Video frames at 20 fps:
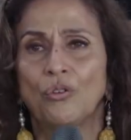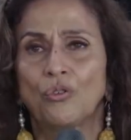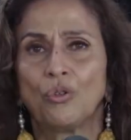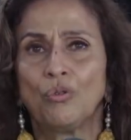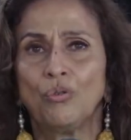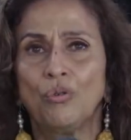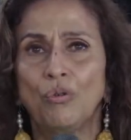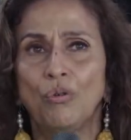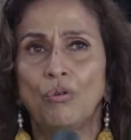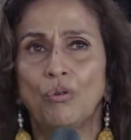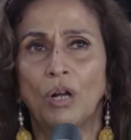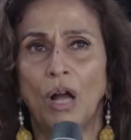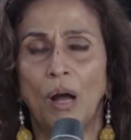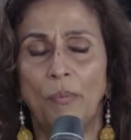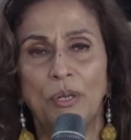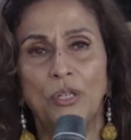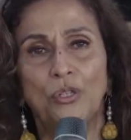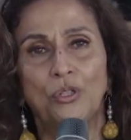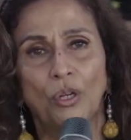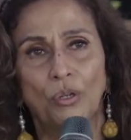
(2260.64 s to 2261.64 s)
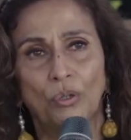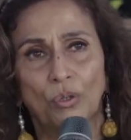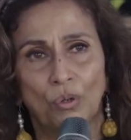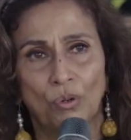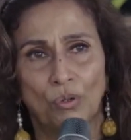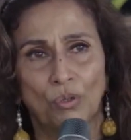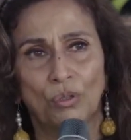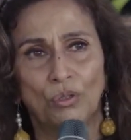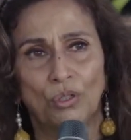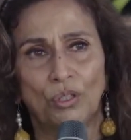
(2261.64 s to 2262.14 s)
To come into your
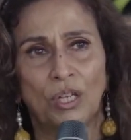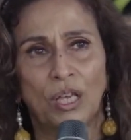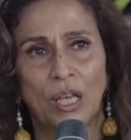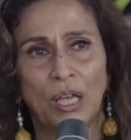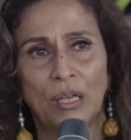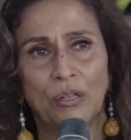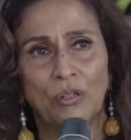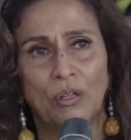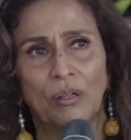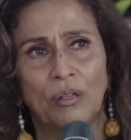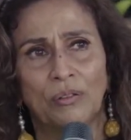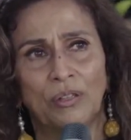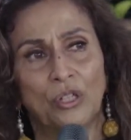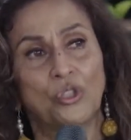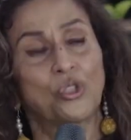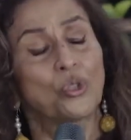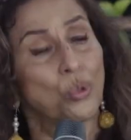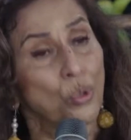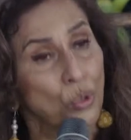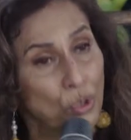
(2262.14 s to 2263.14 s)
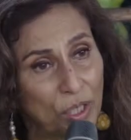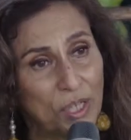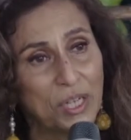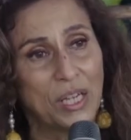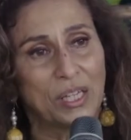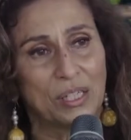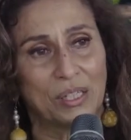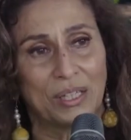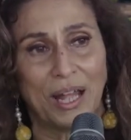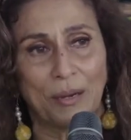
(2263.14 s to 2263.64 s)
own today, the
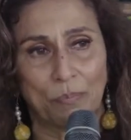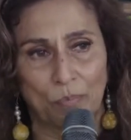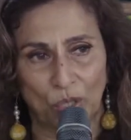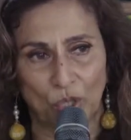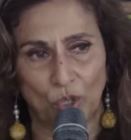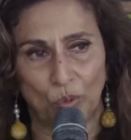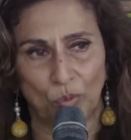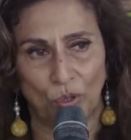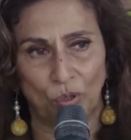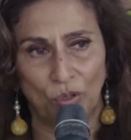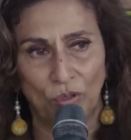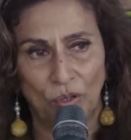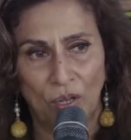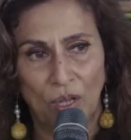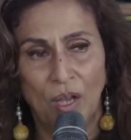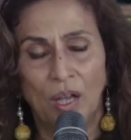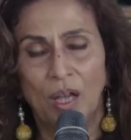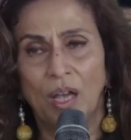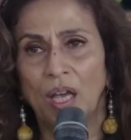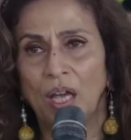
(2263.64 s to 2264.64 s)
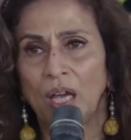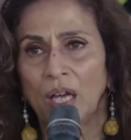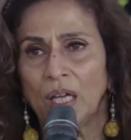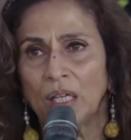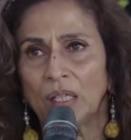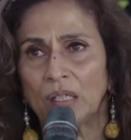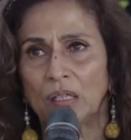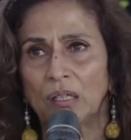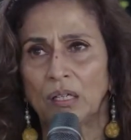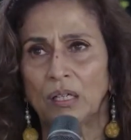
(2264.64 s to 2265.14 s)
scrutiny is that much more.
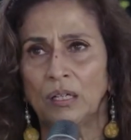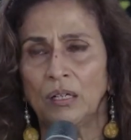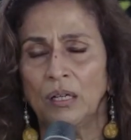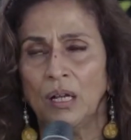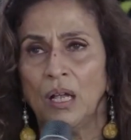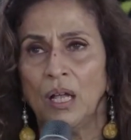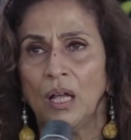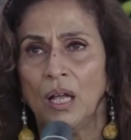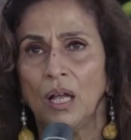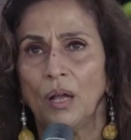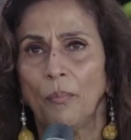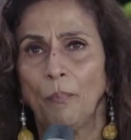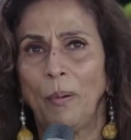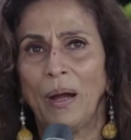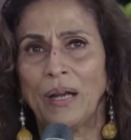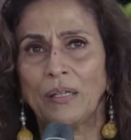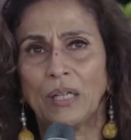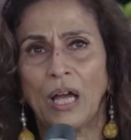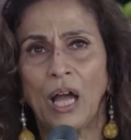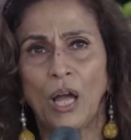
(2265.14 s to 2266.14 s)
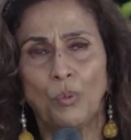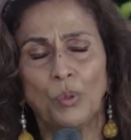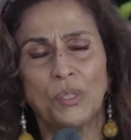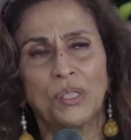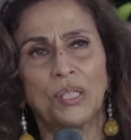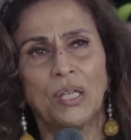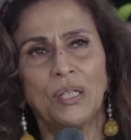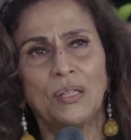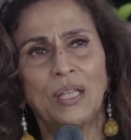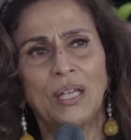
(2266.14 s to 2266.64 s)
And, but I
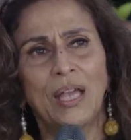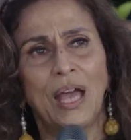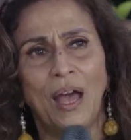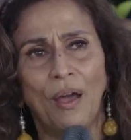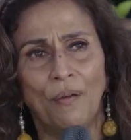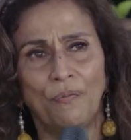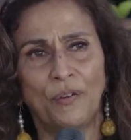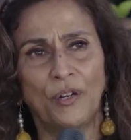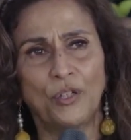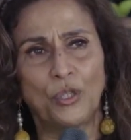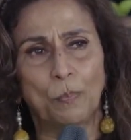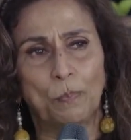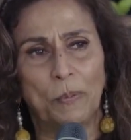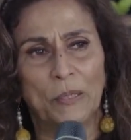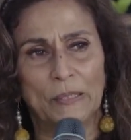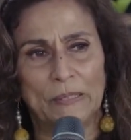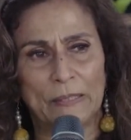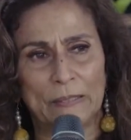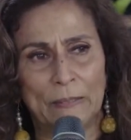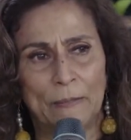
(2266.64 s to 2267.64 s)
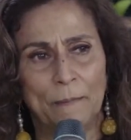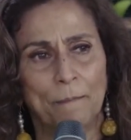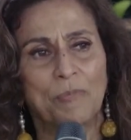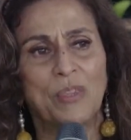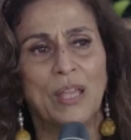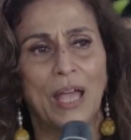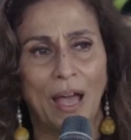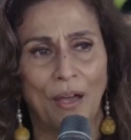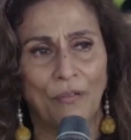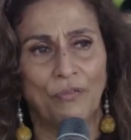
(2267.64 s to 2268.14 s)
would say the average person,
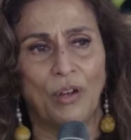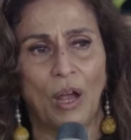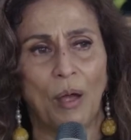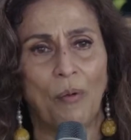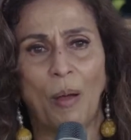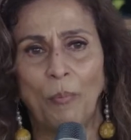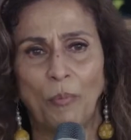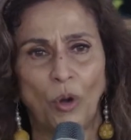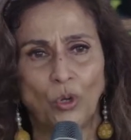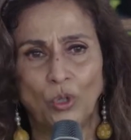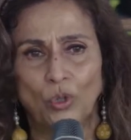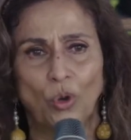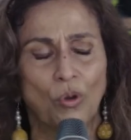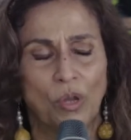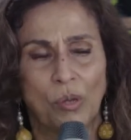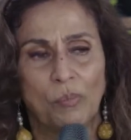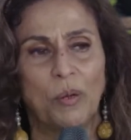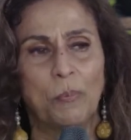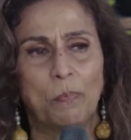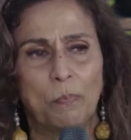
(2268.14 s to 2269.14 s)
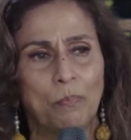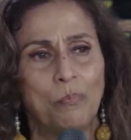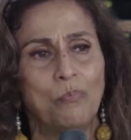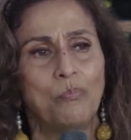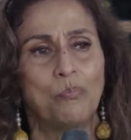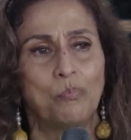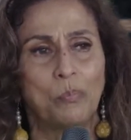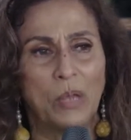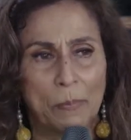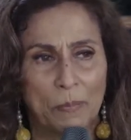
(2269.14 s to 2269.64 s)
I'm not talking about
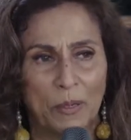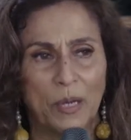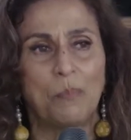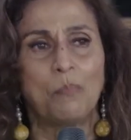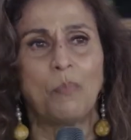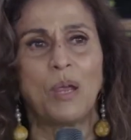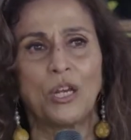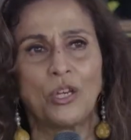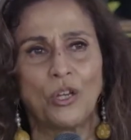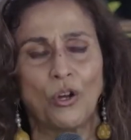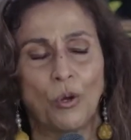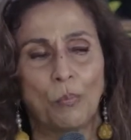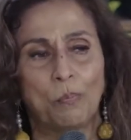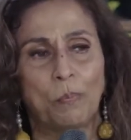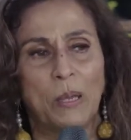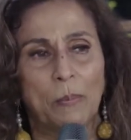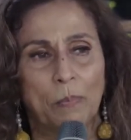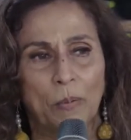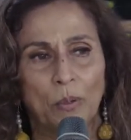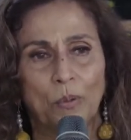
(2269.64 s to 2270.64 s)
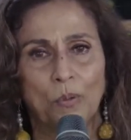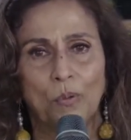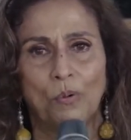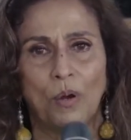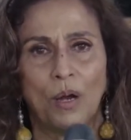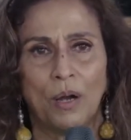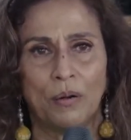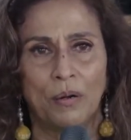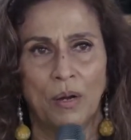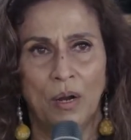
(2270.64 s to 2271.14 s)
people in media or people who
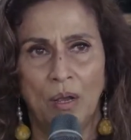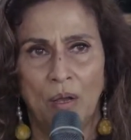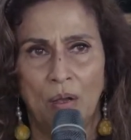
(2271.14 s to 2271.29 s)
are